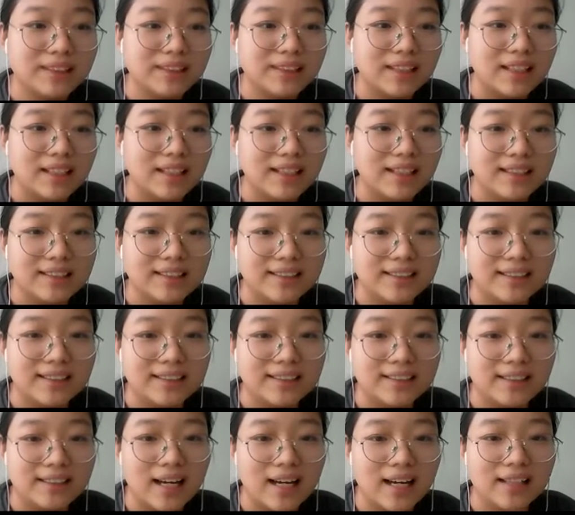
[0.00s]
See, it's
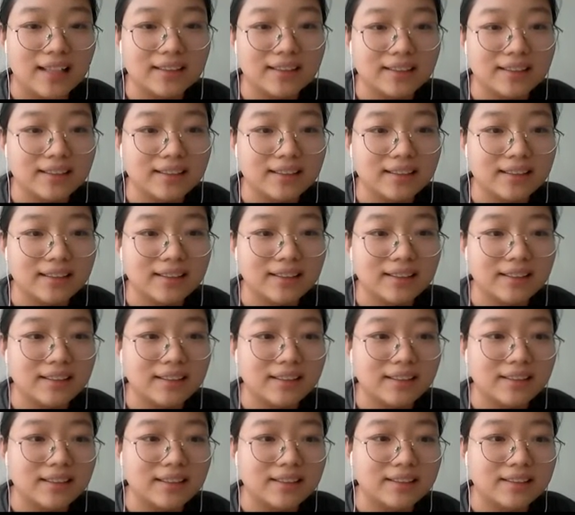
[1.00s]
this size.
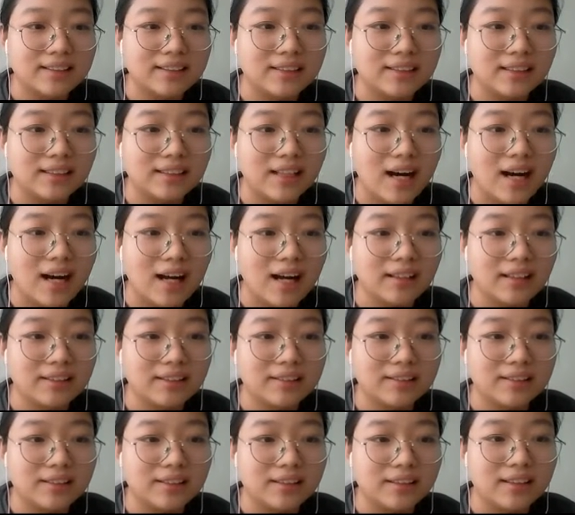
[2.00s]
It's not
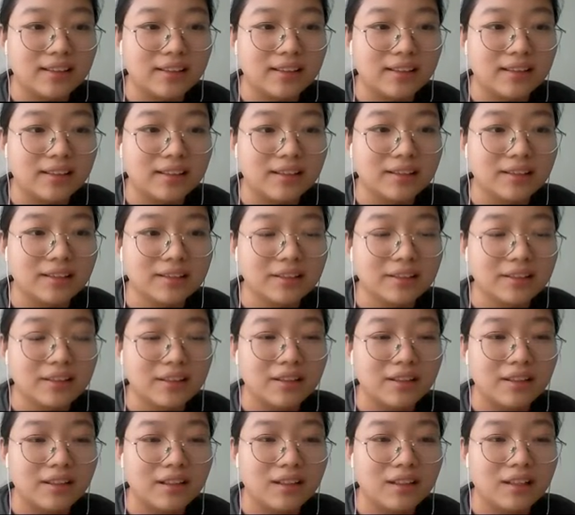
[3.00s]
the
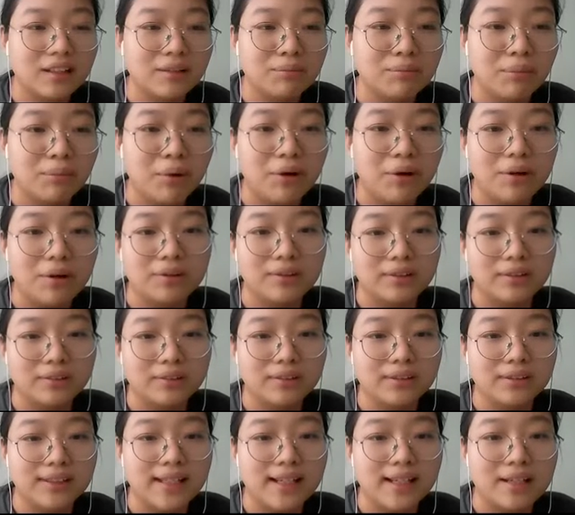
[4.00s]
board
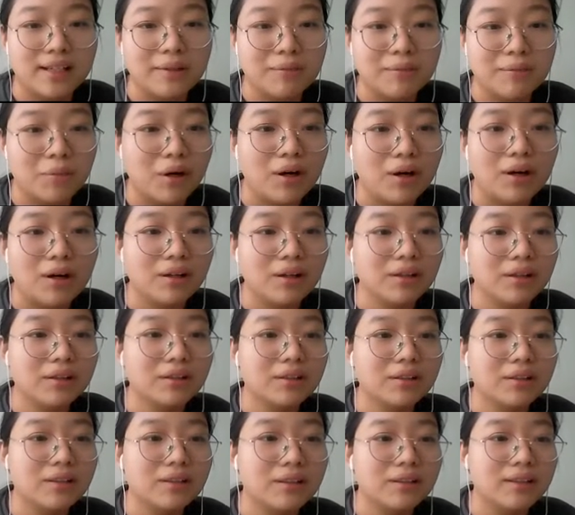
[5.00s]
anymore.
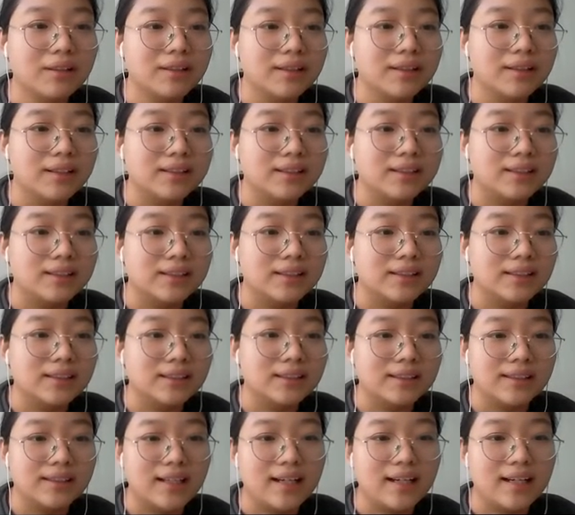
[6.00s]
It's
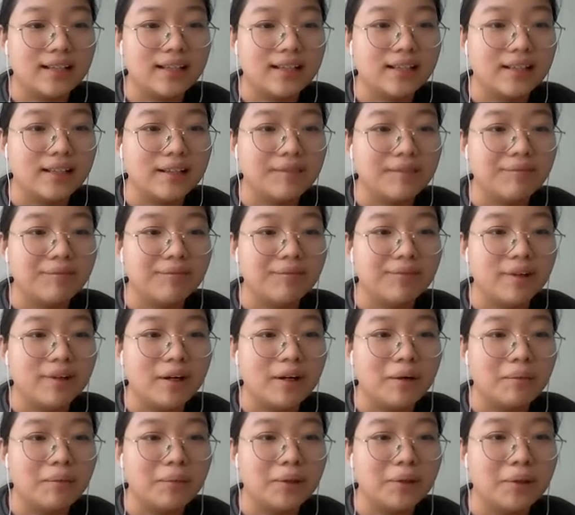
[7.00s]
just like a
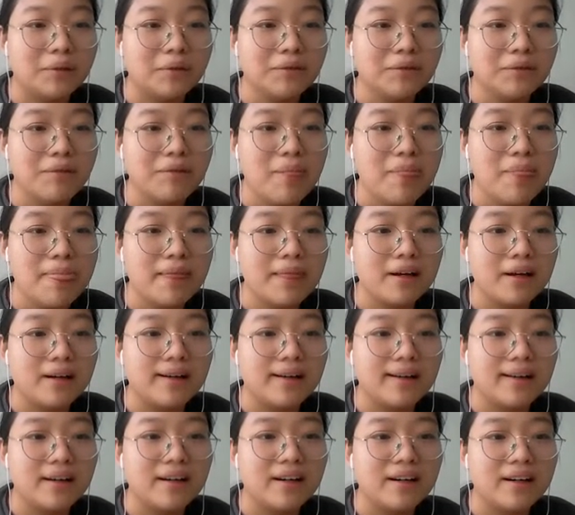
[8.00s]
normal,
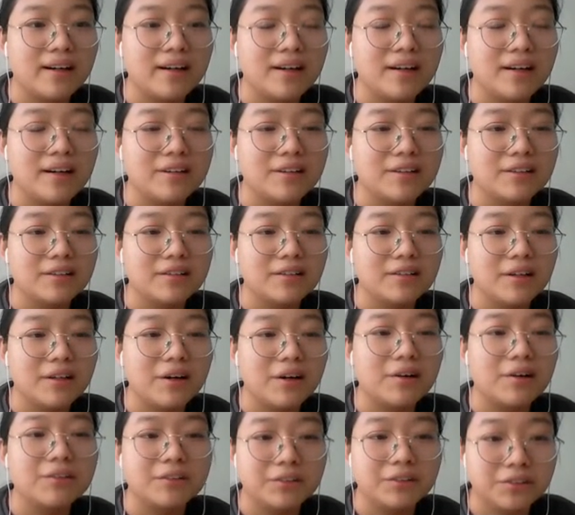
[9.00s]

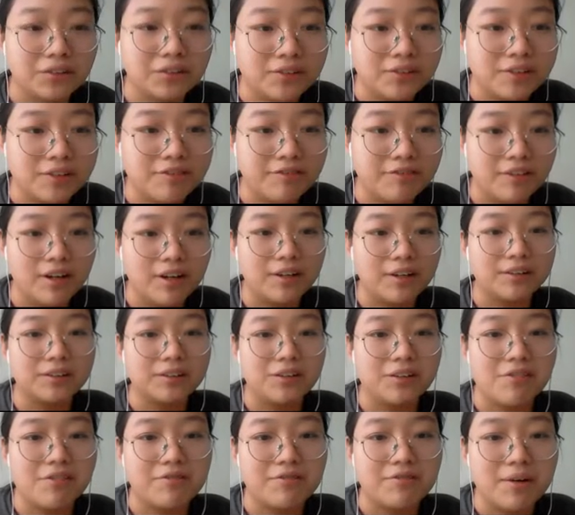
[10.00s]
ordinary font
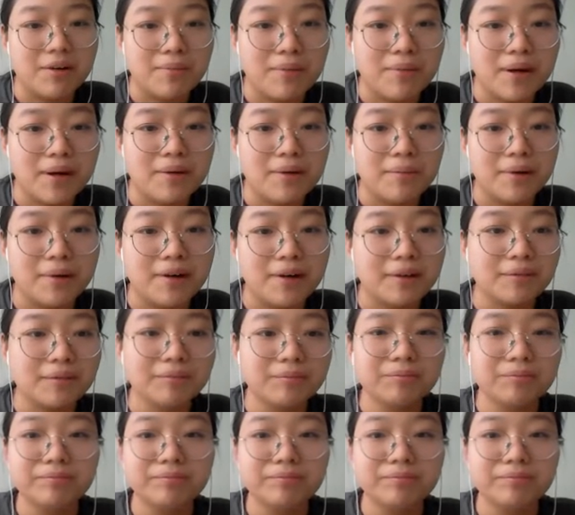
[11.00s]
of a paper